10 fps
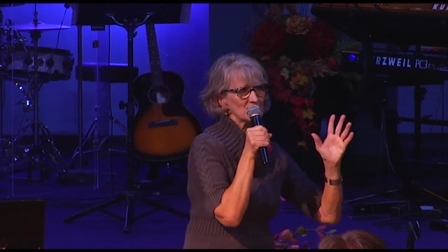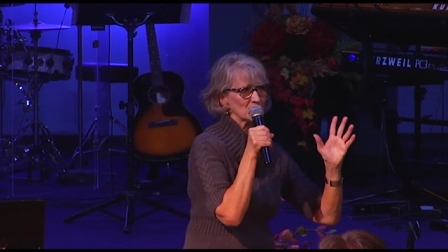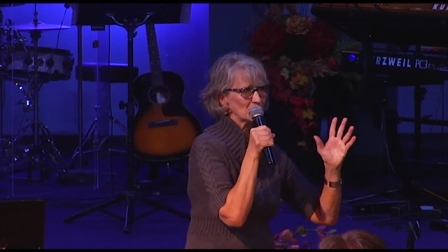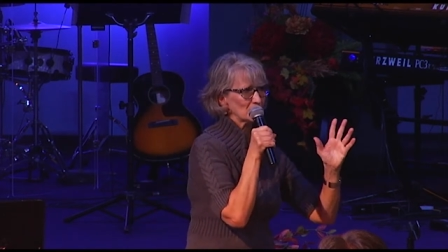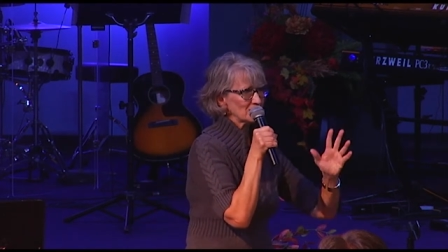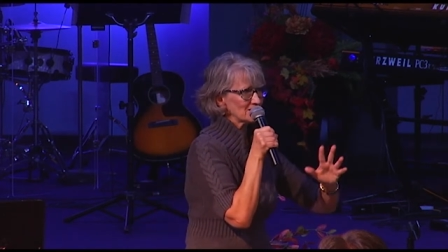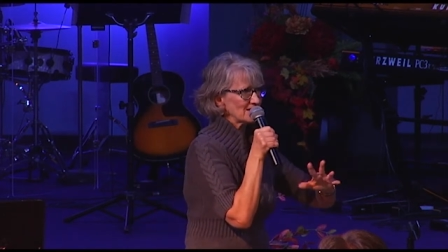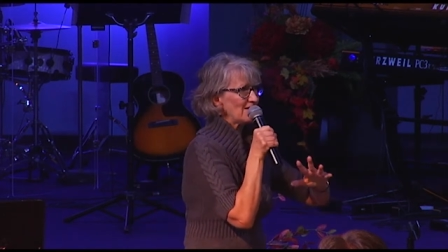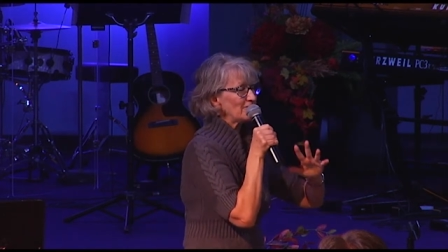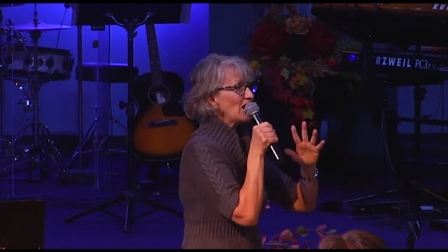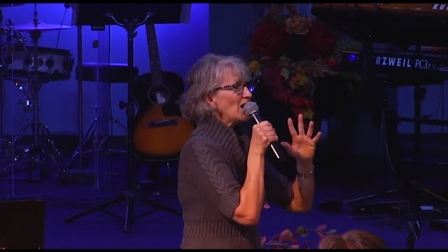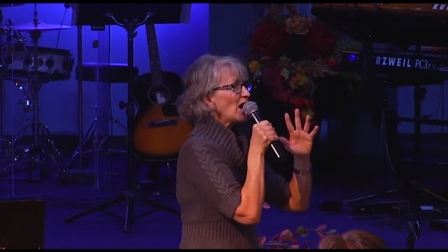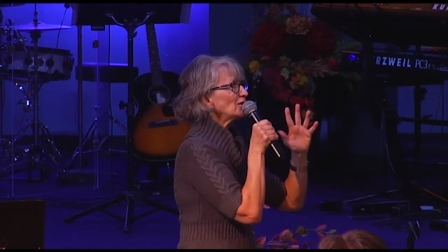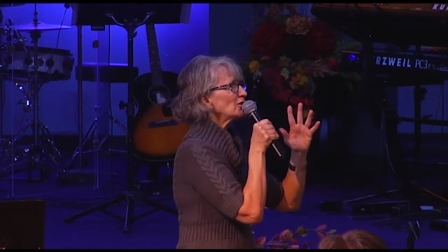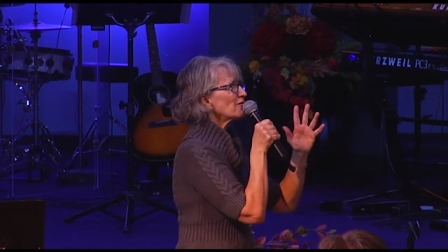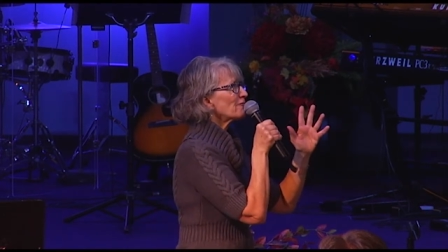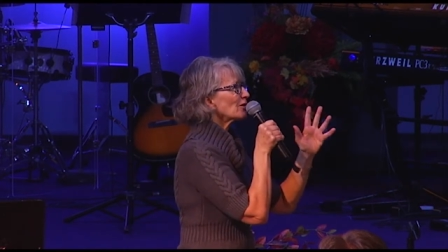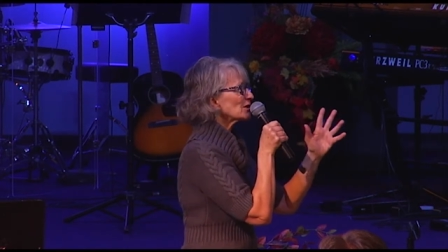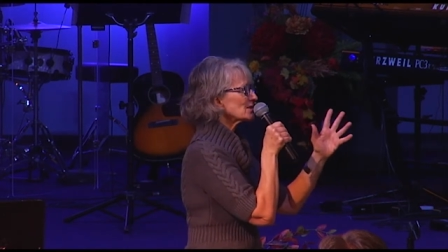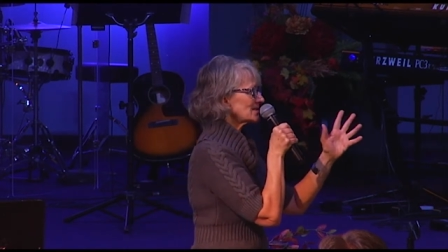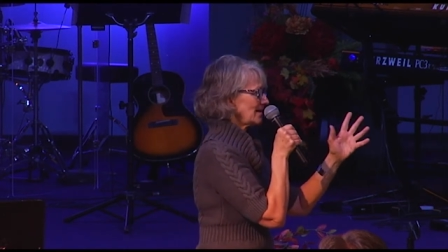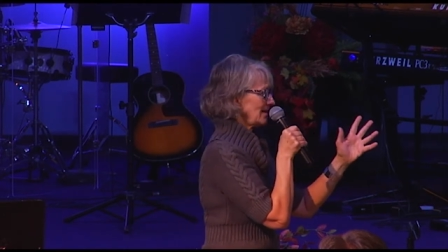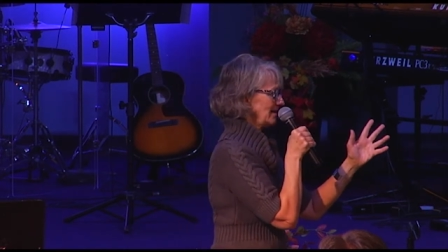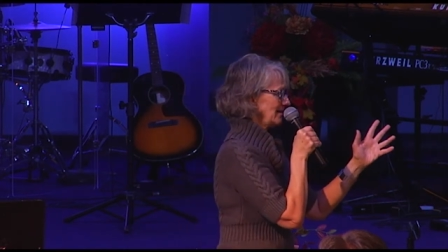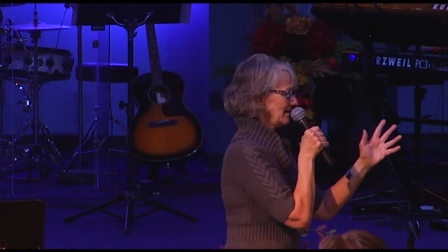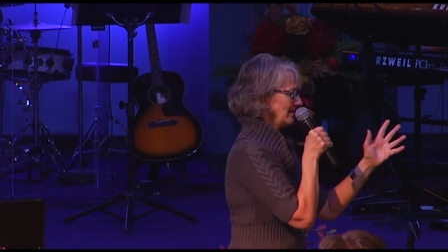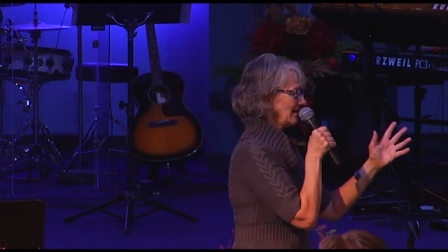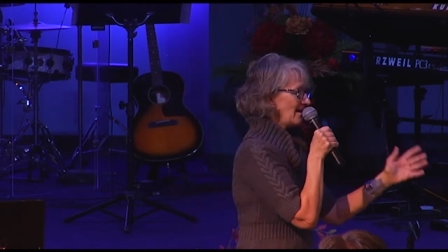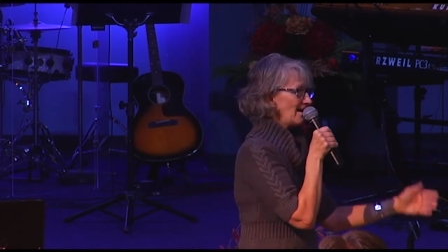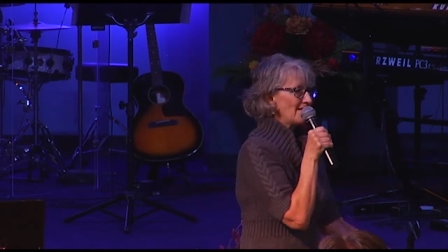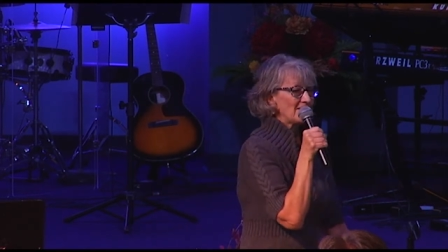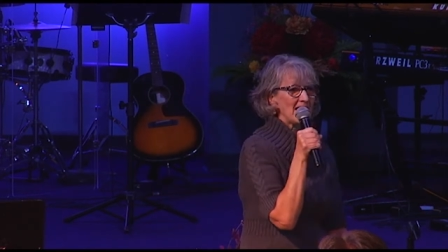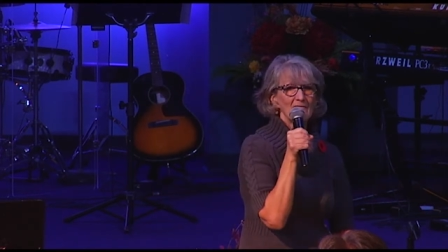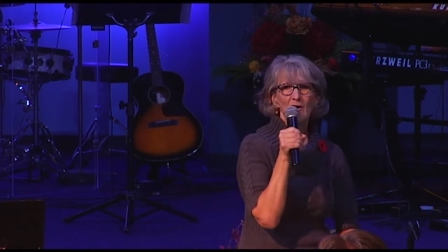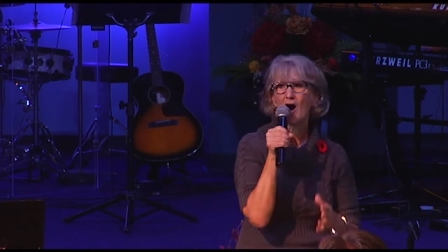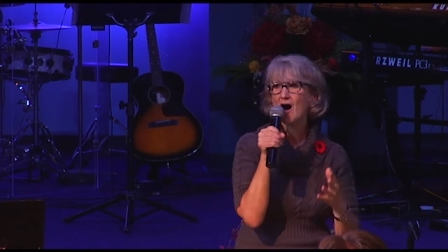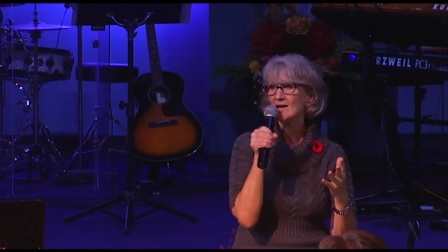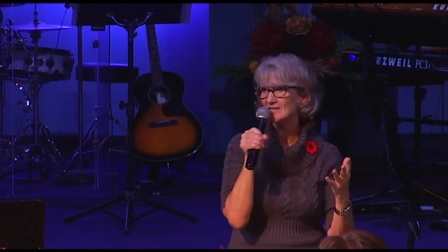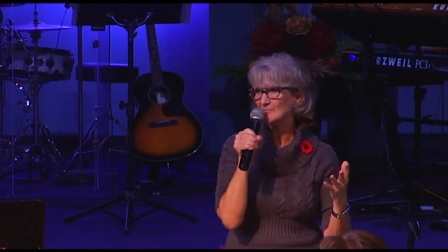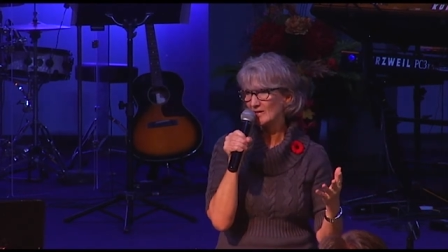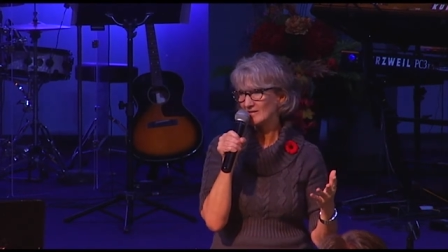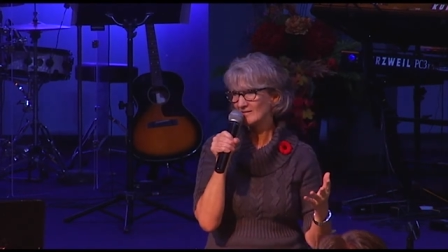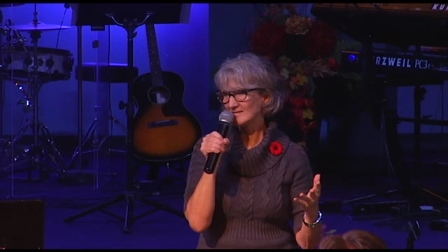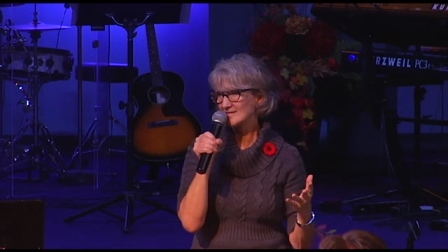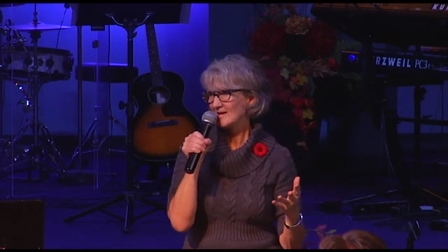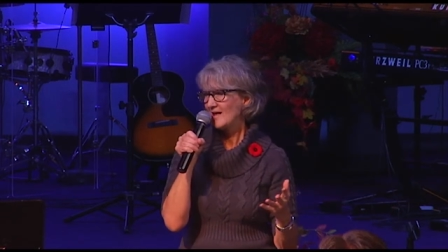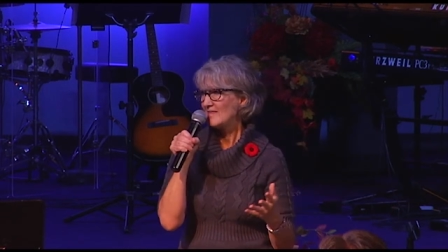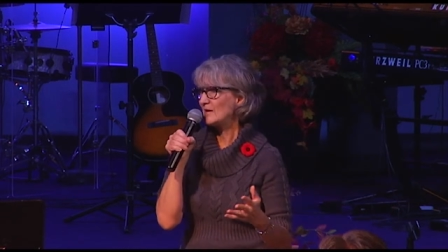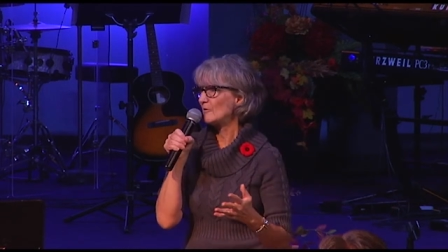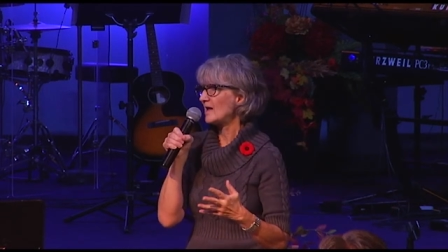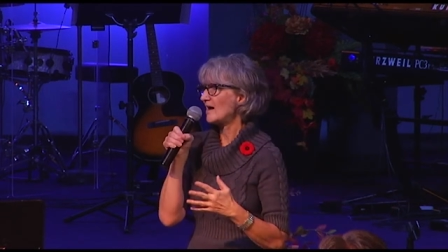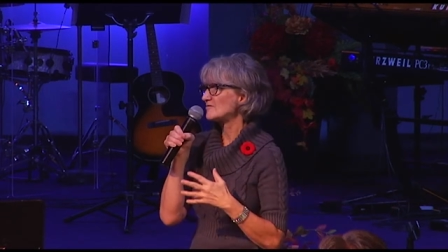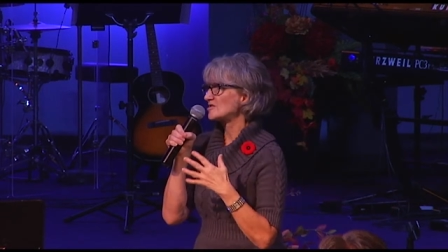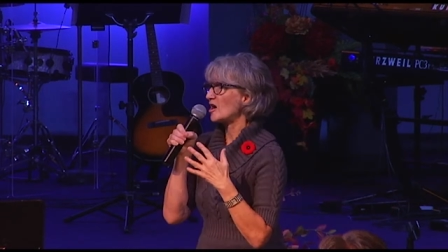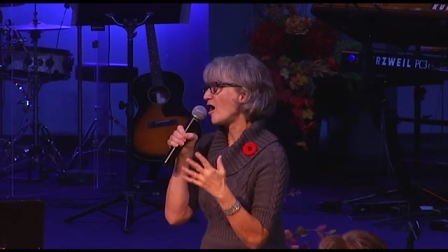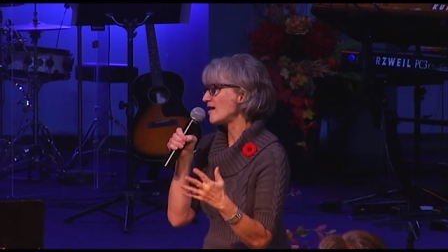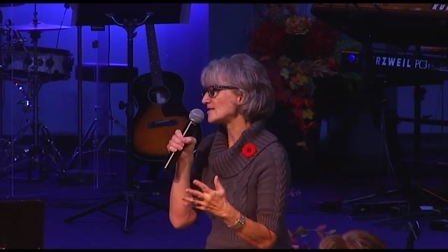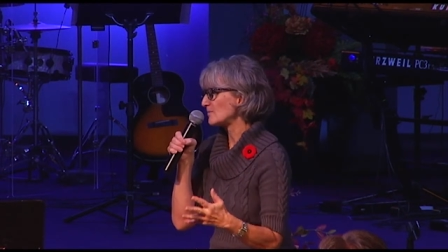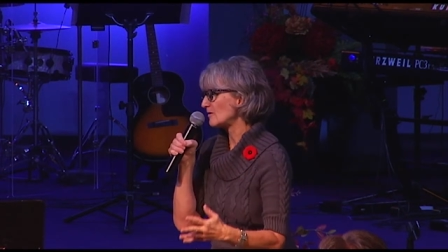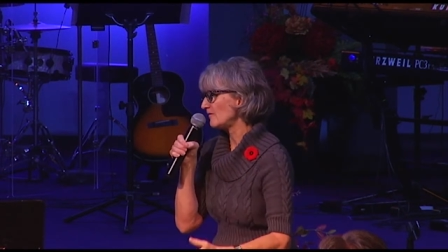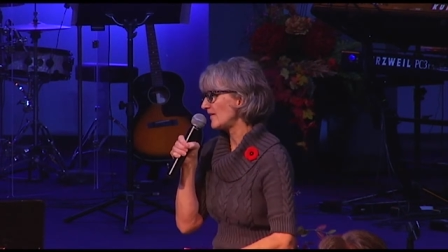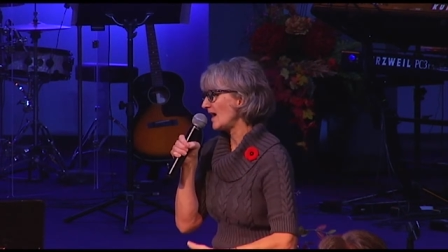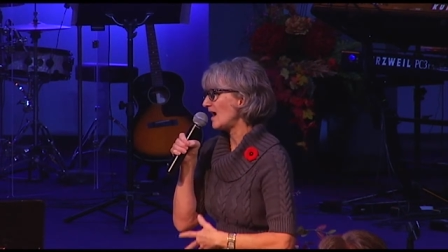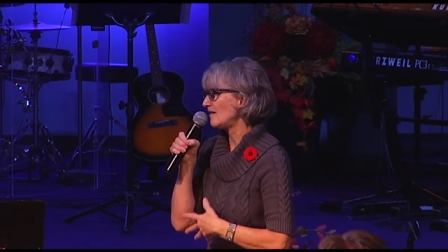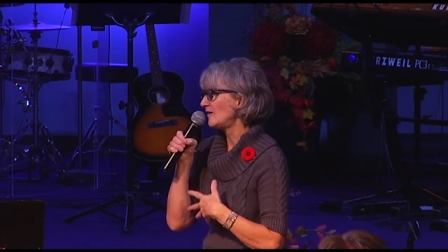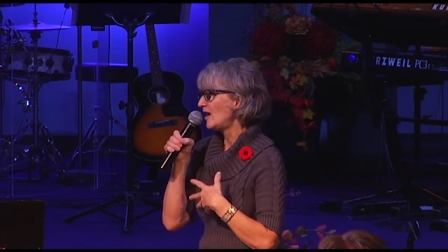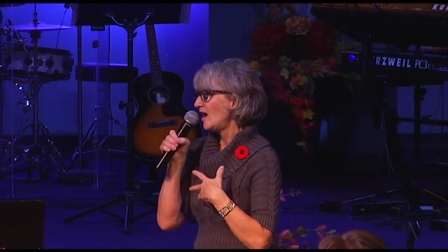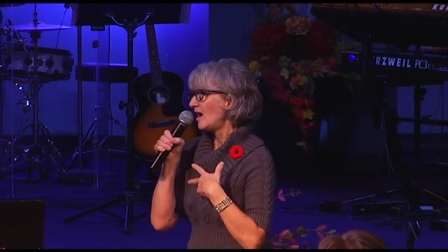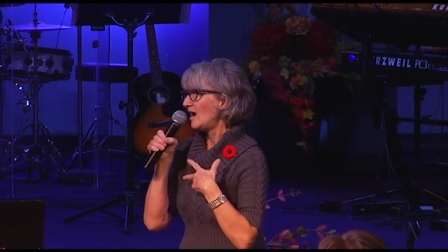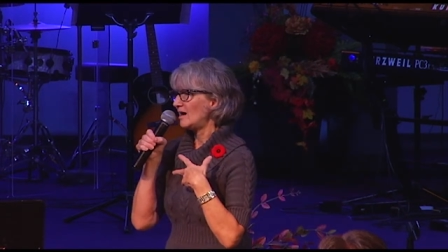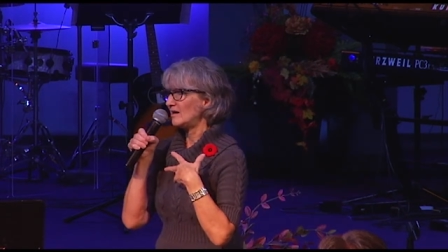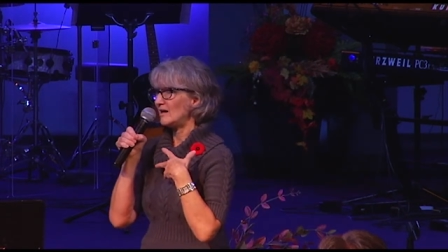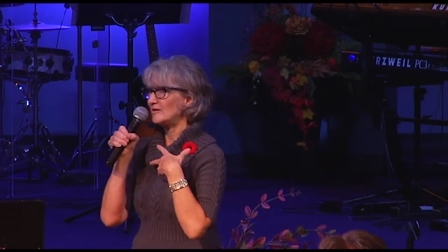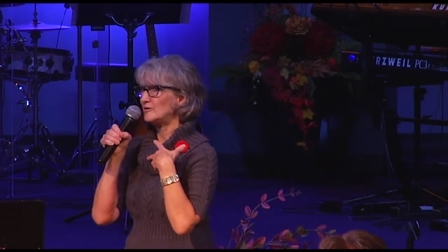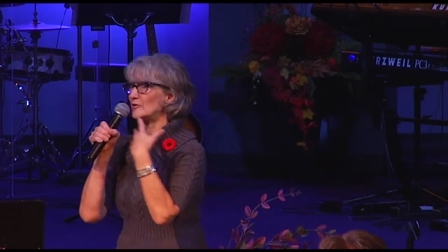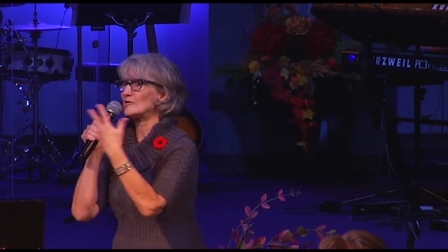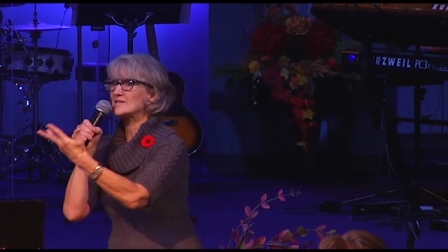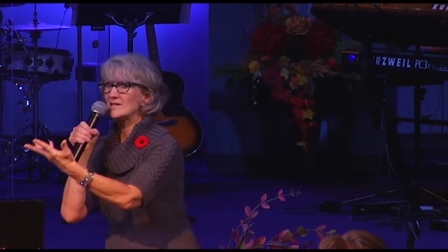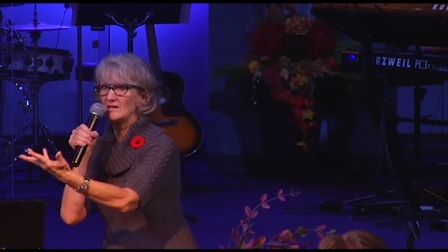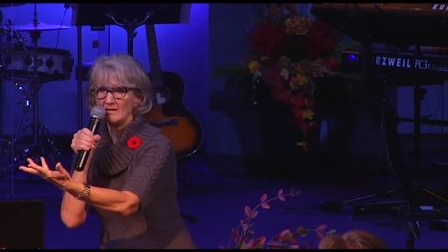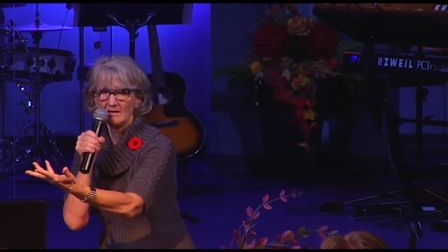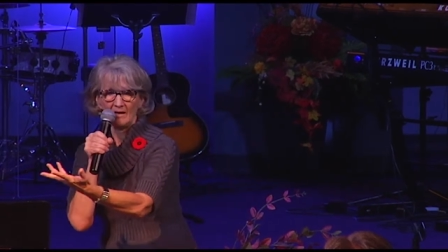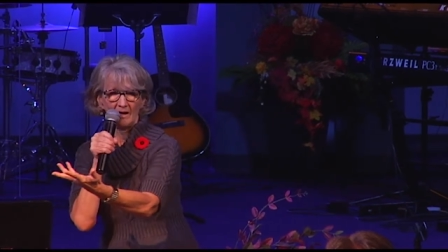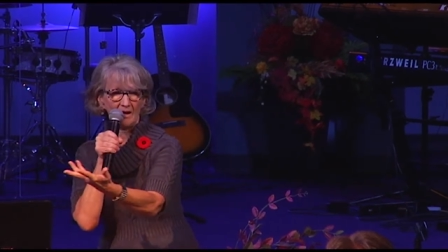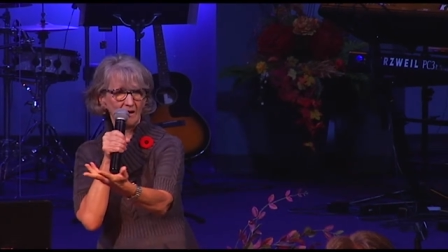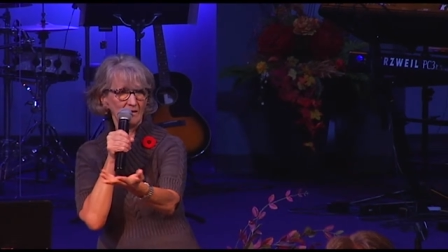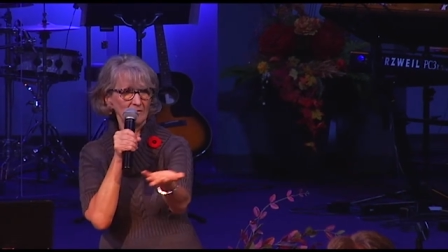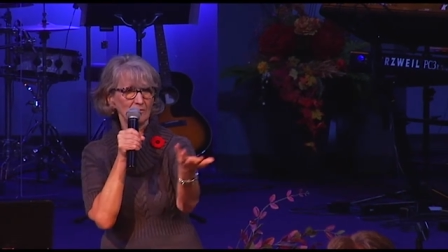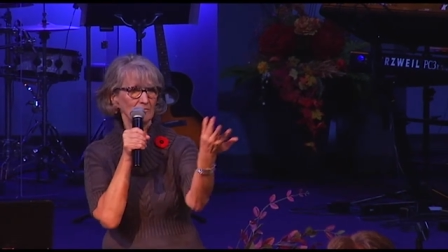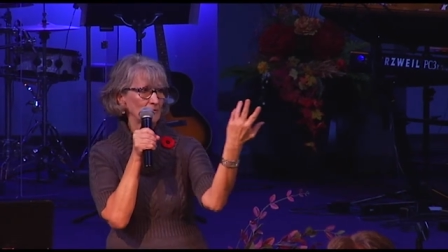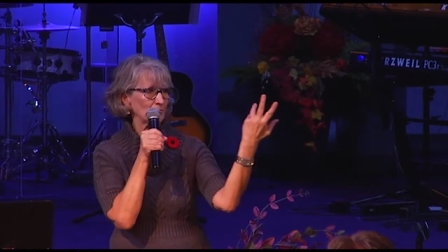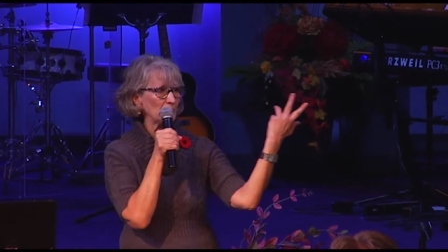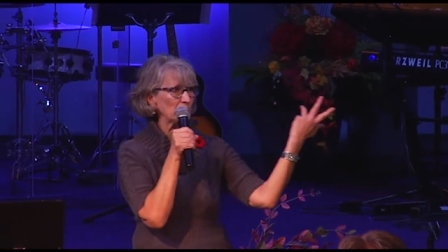schools. They have a university. They have hospitals. They don't have just a hospital. They have a nursing where